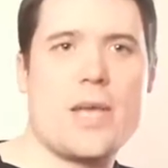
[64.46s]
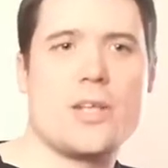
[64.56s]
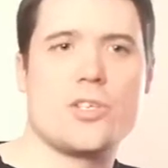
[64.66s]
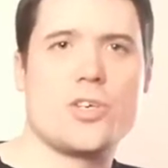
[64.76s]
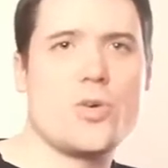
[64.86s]

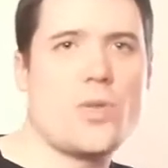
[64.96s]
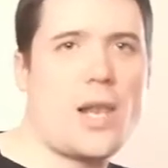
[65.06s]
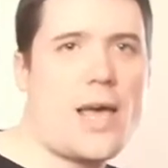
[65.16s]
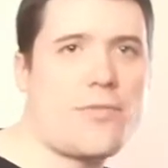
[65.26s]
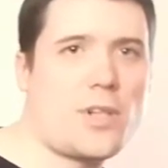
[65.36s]
me to
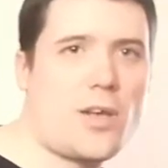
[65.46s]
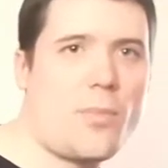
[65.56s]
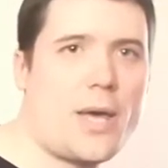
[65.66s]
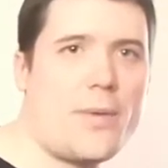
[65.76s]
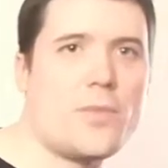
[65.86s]
the left a
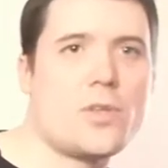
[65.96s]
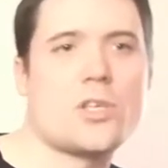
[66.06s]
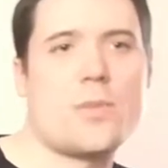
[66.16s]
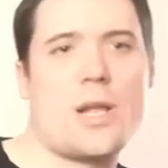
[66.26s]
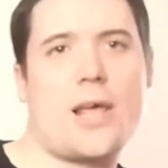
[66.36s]
little bit.
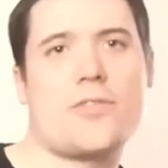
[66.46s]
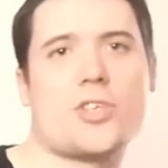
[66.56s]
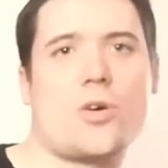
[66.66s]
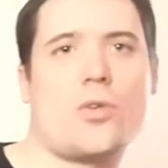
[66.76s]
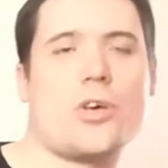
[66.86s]
So my left
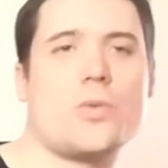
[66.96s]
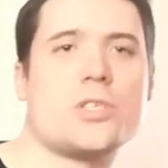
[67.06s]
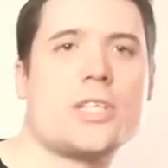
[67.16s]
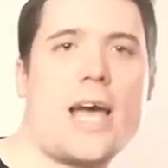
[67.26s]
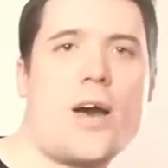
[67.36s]
shoulder
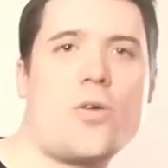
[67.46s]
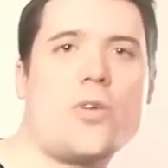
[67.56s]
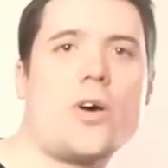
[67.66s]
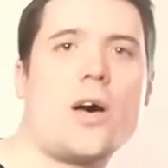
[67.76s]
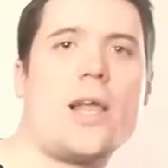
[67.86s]
was
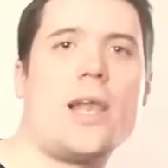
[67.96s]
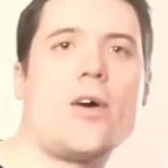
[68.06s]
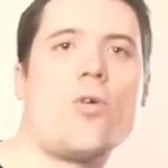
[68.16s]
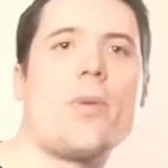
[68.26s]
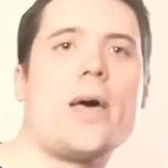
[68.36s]
down a
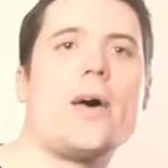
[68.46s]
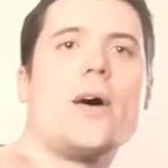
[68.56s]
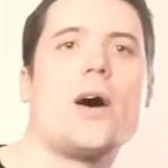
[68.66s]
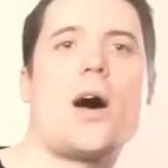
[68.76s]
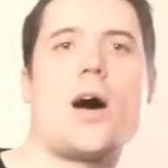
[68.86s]
little
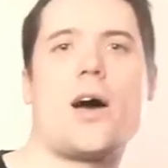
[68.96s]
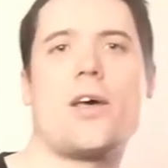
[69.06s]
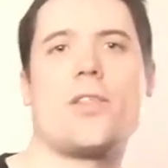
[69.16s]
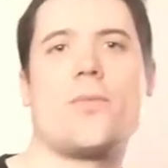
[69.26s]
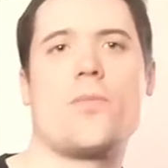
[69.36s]
bit
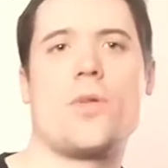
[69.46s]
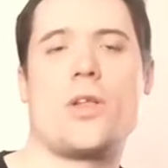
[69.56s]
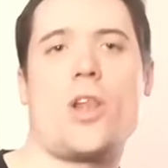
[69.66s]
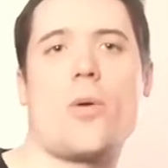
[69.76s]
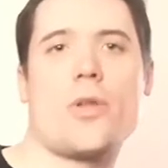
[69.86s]

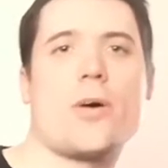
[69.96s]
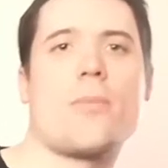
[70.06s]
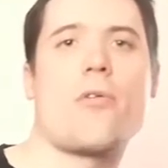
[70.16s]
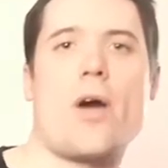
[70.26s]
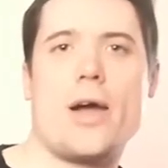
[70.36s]
lower
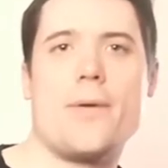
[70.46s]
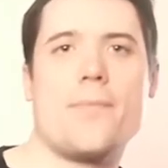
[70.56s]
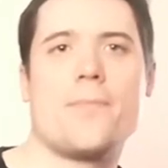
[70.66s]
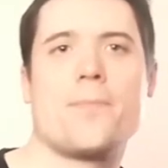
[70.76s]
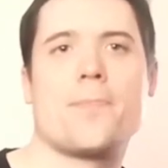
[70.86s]
than my
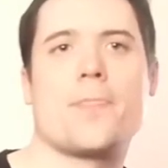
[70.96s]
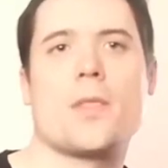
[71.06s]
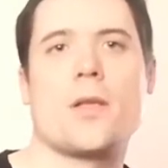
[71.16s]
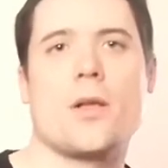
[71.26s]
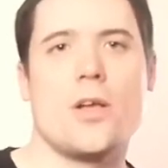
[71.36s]
right.
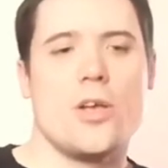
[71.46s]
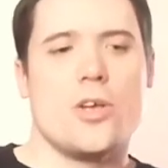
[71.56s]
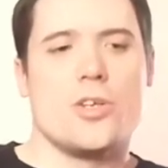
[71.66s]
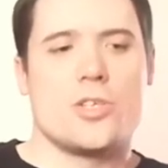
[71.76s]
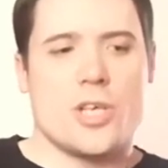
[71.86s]

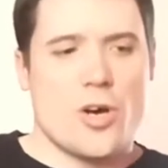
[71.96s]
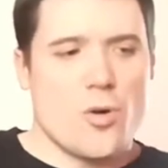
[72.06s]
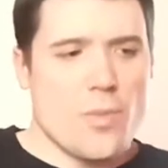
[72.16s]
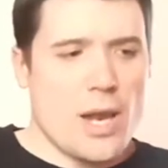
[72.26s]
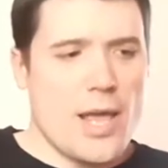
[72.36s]

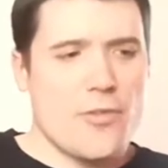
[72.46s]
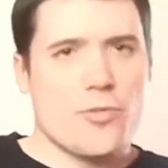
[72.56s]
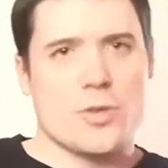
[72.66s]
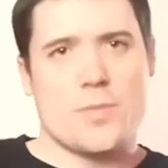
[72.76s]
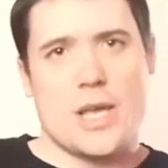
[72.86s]
So my
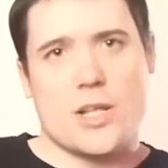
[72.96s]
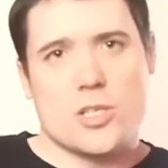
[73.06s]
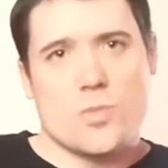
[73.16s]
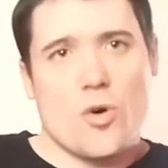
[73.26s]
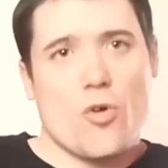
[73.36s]
left was
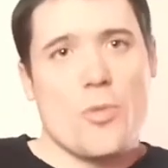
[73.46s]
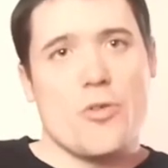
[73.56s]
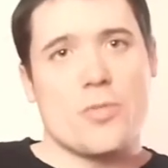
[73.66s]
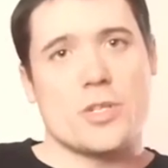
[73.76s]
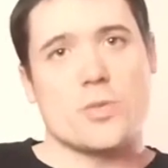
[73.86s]
making small
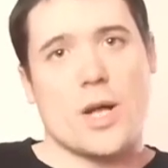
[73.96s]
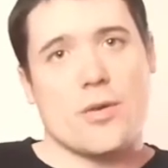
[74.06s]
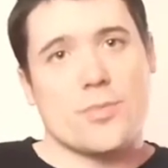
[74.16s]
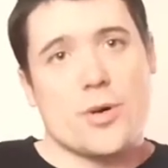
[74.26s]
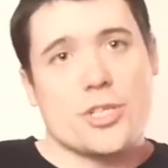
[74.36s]
movements while
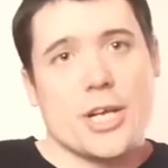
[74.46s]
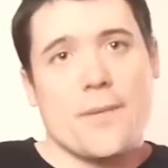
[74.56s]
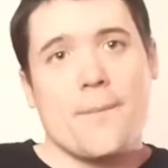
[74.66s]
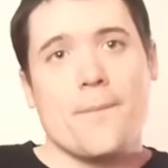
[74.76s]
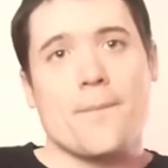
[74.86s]
I was
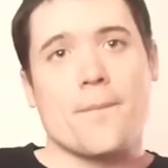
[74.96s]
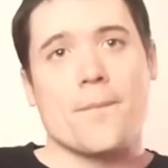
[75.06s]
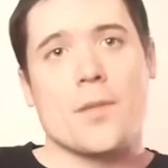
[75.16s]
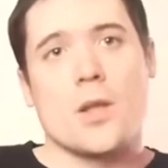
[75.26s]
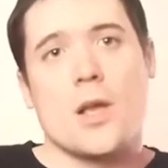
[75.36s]
pushing,
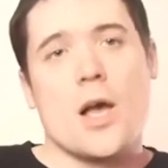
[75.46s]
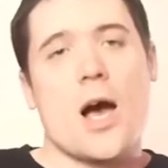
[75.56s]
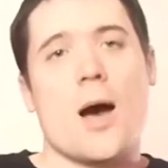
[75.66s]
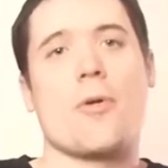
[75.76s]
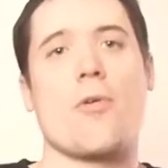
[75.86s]

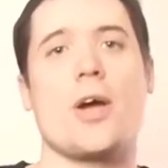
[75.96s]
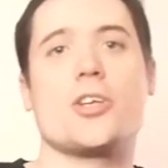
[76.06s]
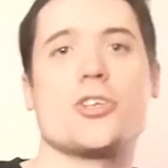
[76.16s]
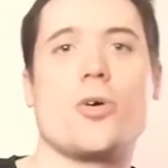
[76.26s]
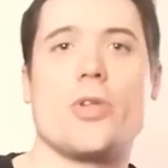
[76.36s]
and my
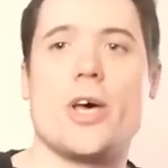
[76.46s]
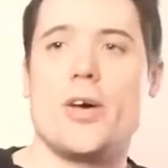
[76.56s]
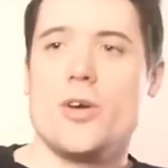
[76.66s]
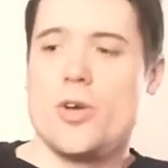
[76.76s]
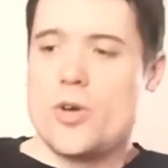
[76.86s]
right
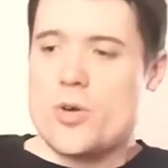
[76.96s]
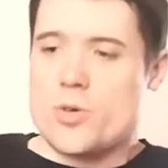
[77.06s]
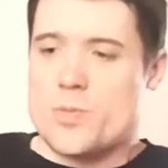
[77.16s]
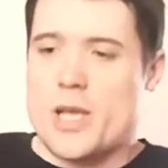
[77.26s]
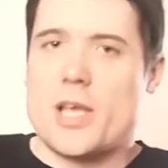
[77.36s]
shoulder
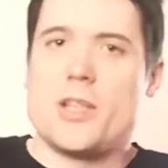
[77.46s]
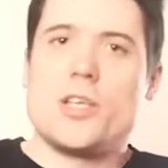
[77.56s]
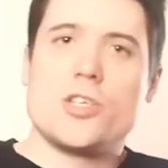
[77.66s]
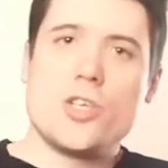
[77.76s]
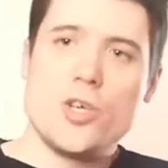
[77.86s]
was making
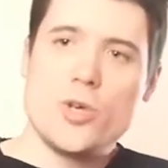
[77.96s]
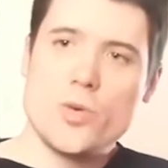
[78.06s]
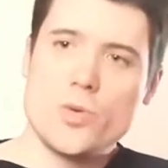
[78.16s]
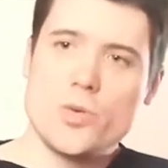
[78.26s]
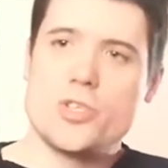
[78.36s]
these
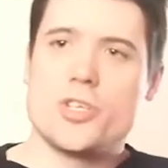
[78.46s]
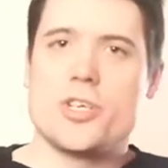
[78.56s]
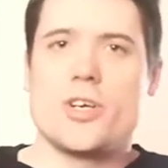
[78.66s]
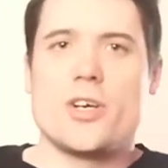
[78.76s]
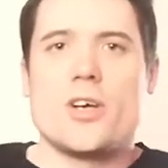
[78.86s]
huge